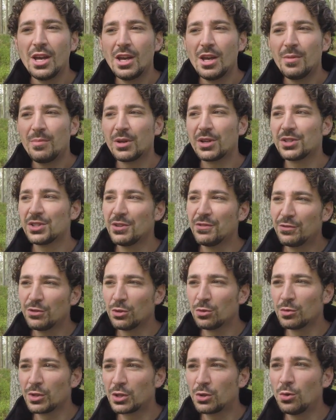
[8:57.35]
because if
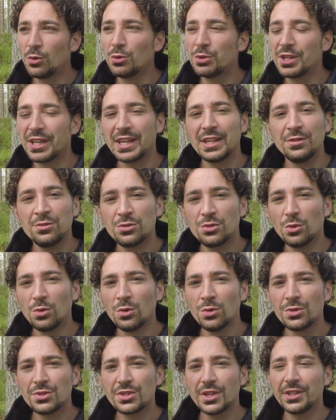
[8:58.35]
you're recording
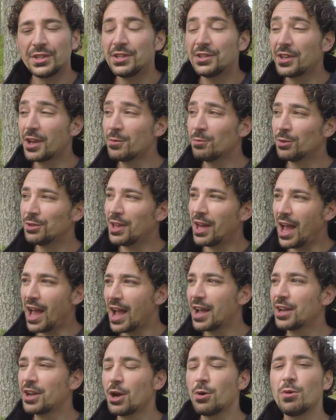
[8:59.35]
indoors and you don't want the
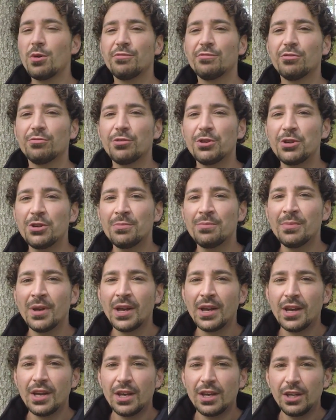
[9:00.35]
echo of a room,
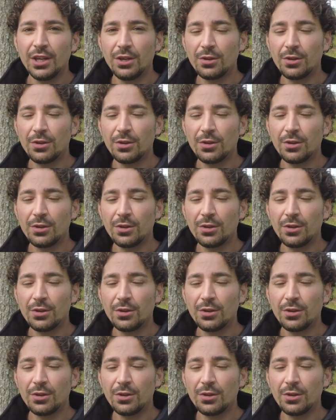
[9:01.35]
you